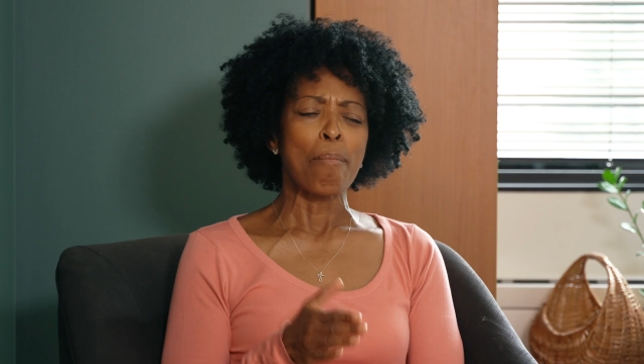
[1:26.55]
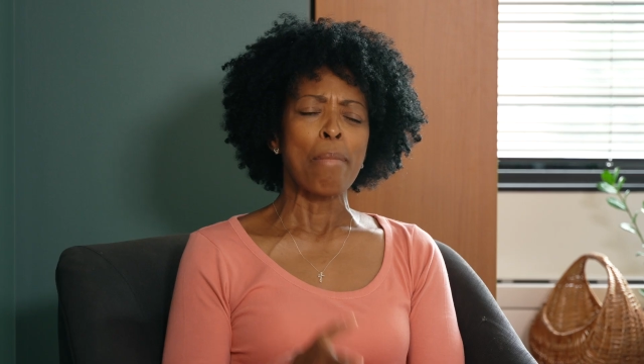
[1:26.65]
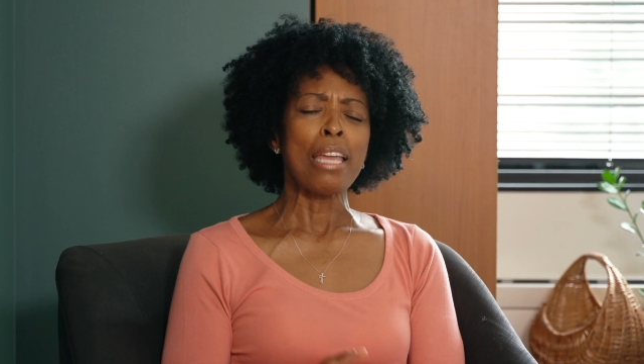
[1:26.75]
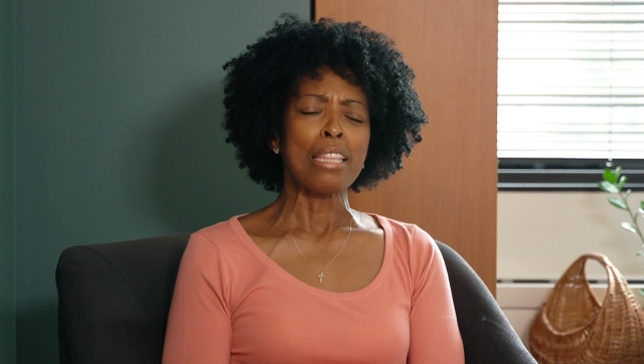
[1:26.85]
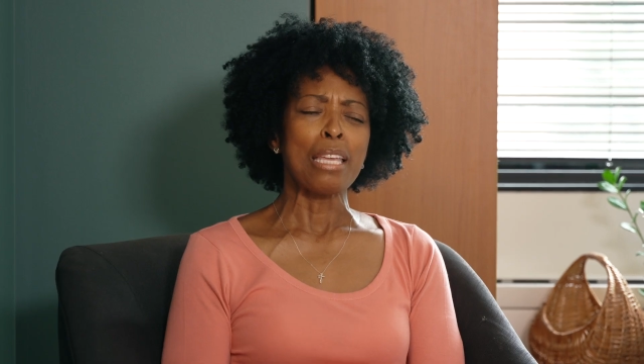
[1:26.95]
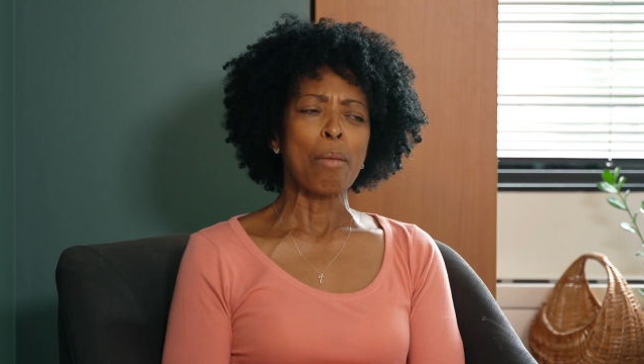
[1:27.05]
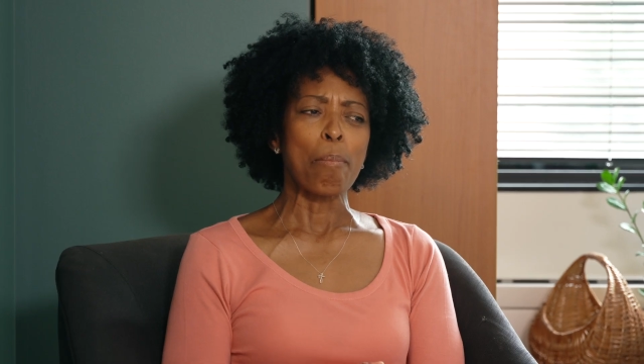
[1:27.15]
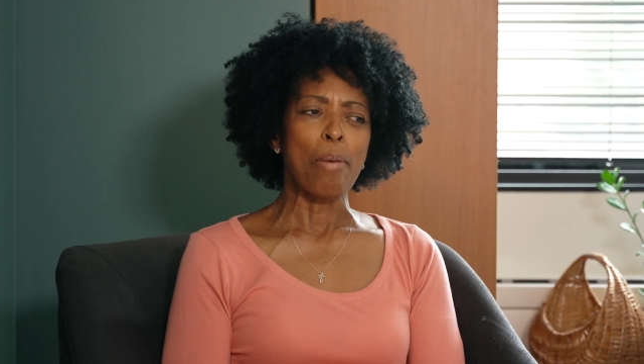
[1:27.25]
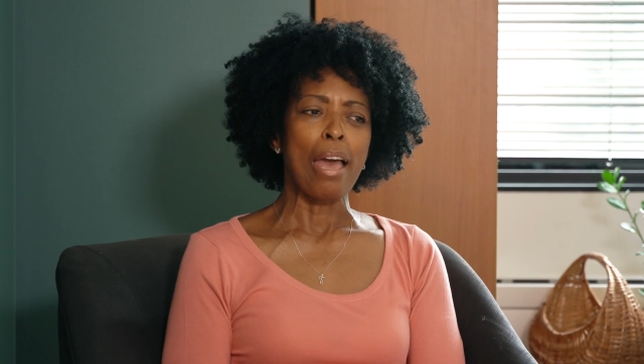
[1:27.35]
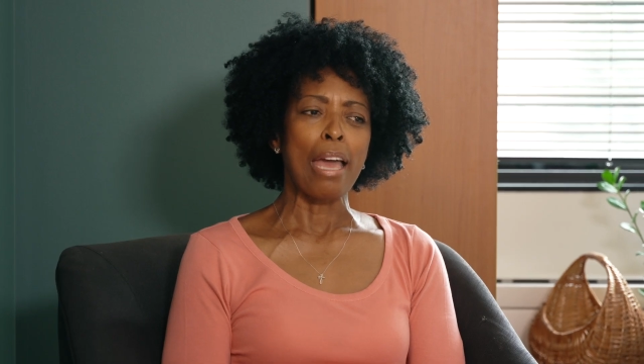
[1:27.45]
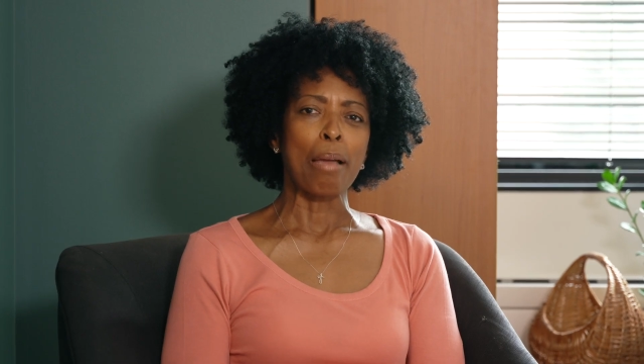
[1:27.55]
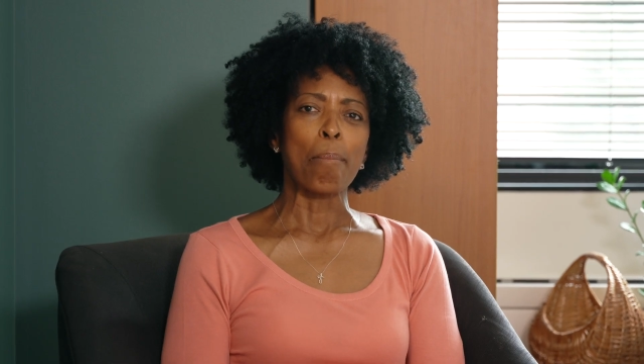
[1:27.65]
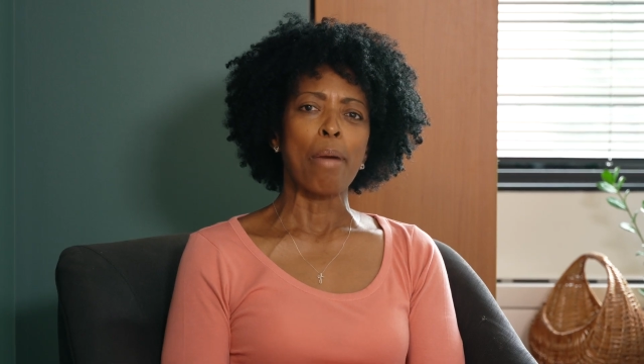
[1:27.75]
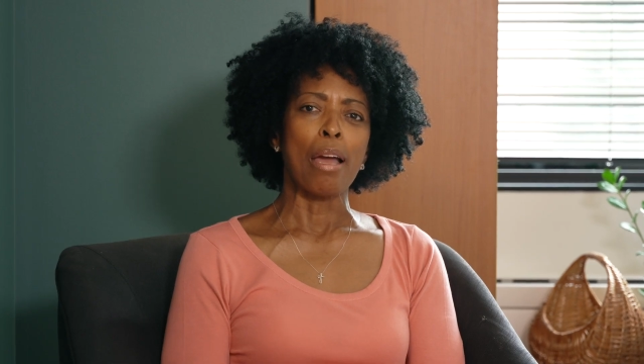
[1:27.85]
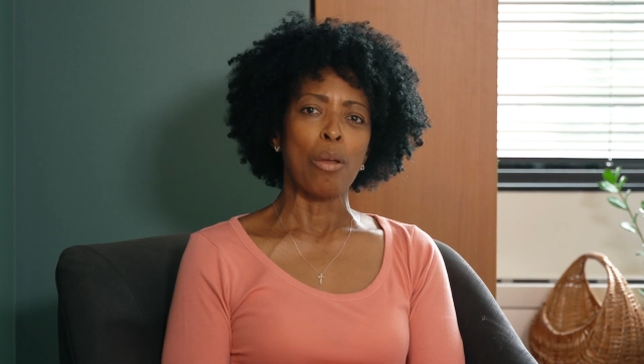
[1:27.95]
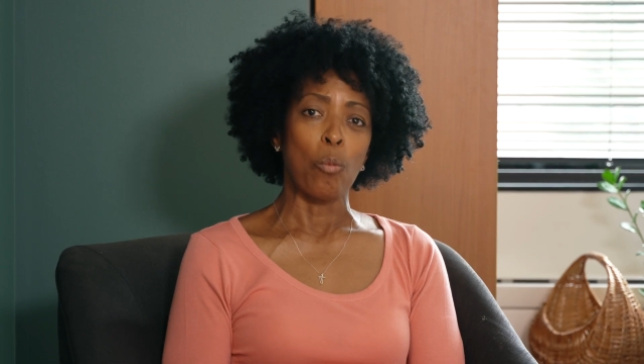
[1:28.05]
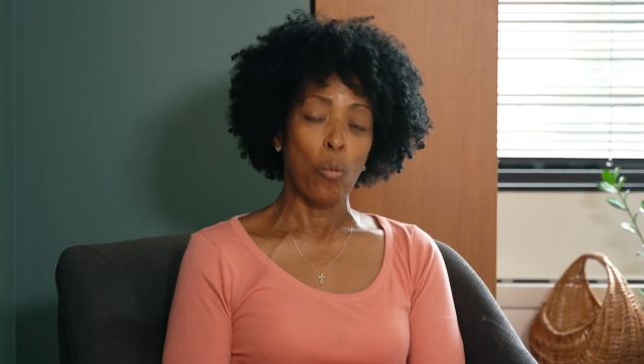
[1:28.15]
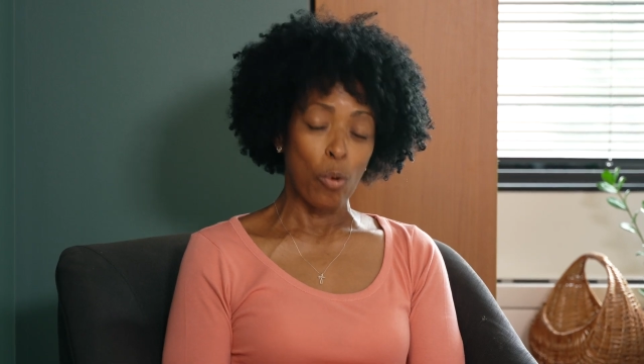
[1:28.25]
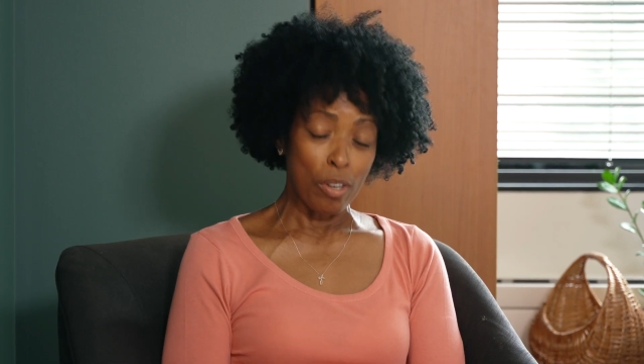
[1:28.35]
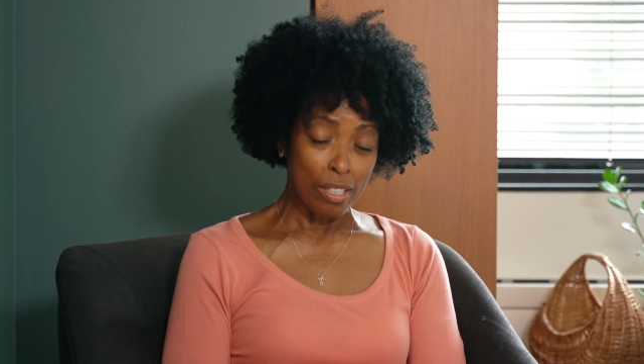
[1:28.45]
Mainly impact my
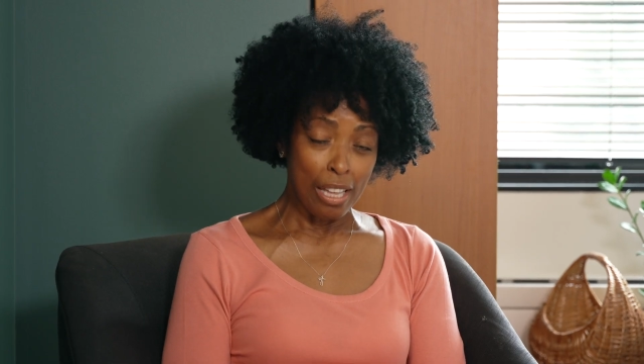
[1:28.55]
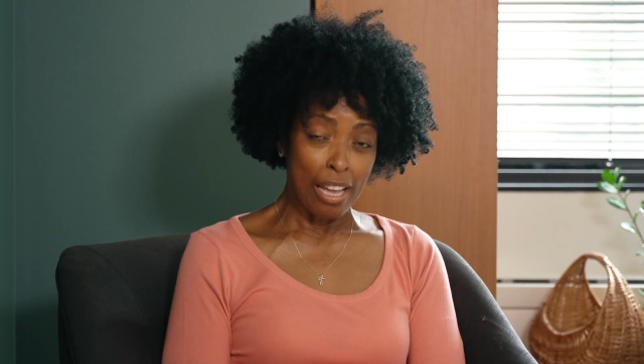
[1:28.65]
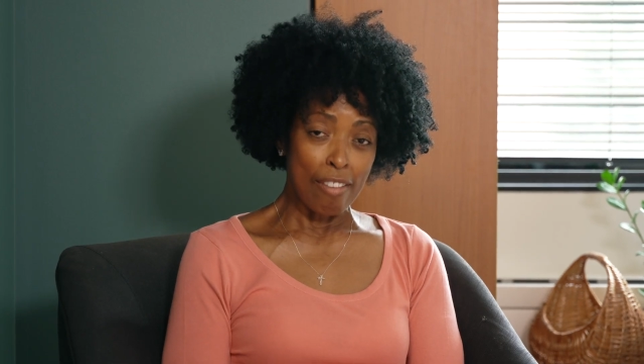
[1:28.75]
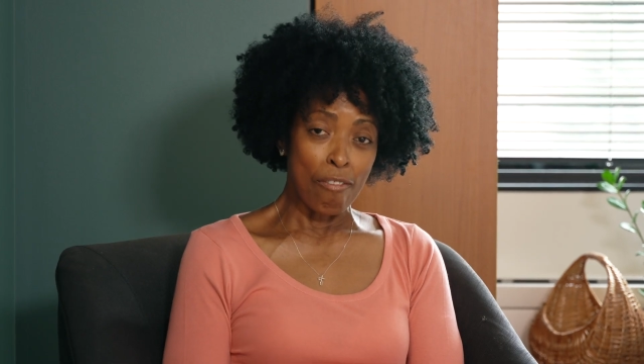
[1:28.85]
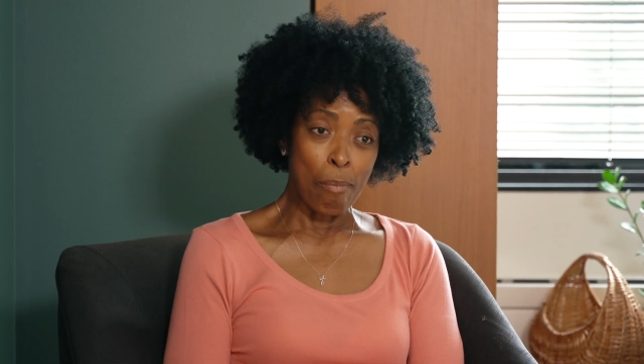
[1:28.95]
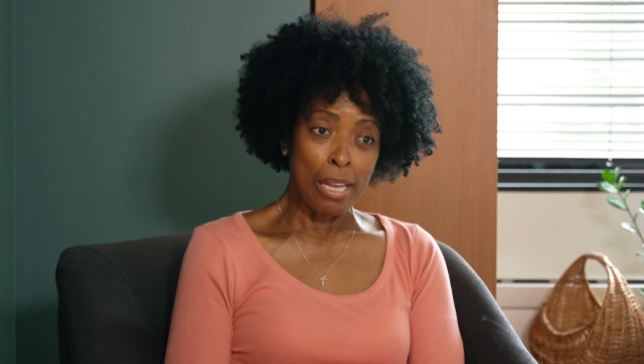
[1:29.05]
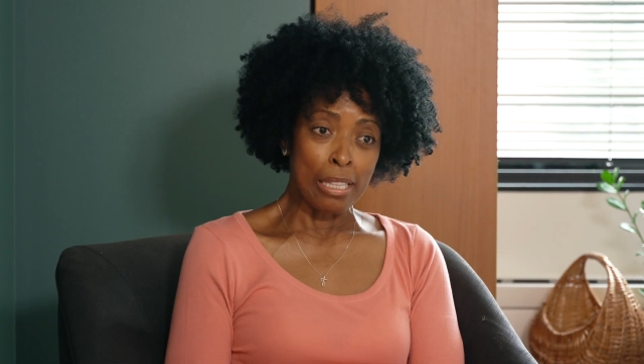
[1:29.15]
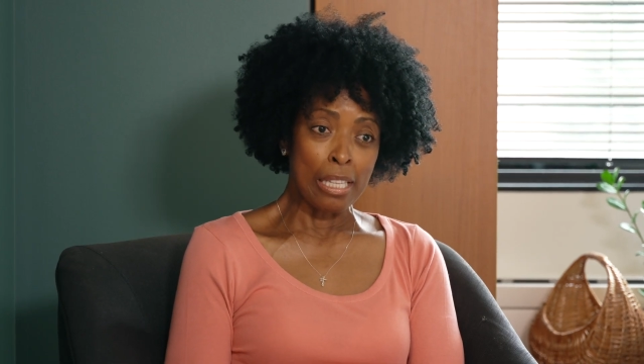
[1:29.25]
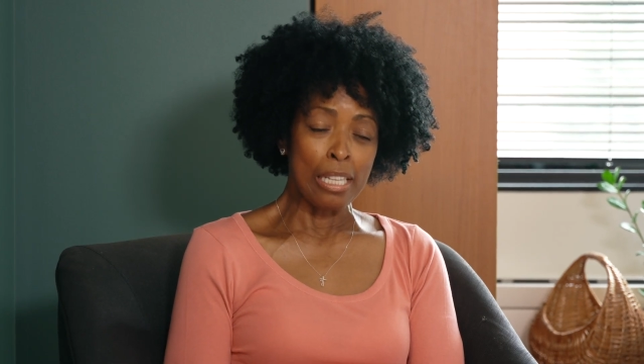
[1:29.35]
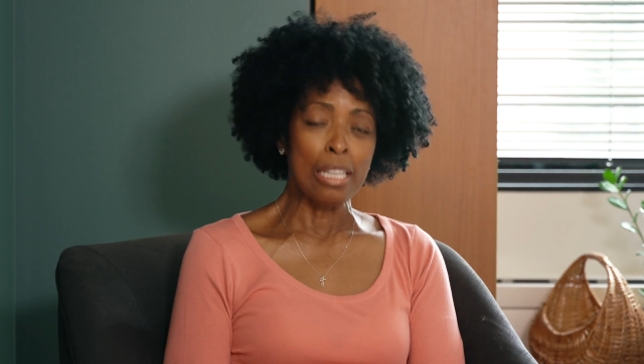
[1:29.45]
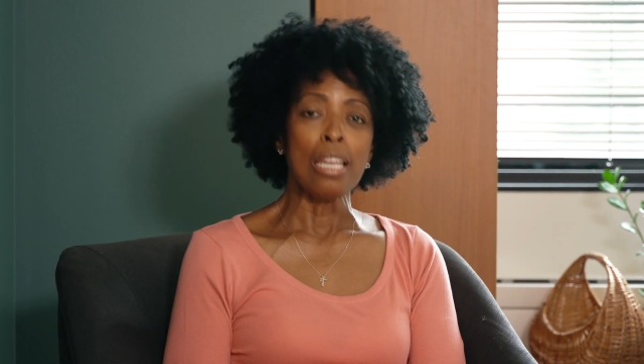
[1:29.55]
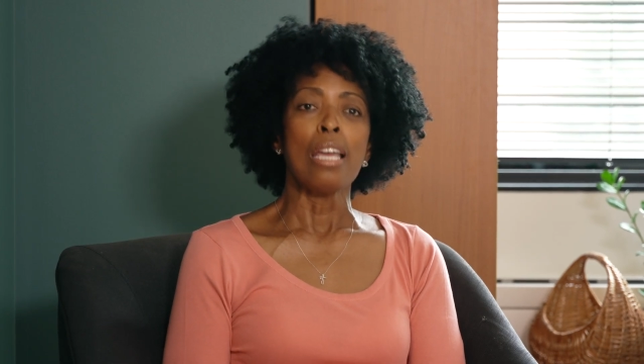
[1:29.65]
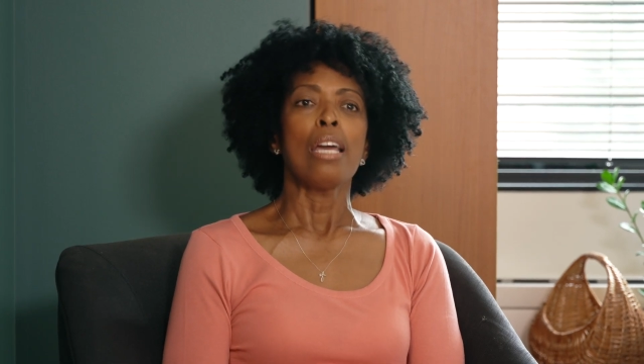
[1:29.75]
work life mainly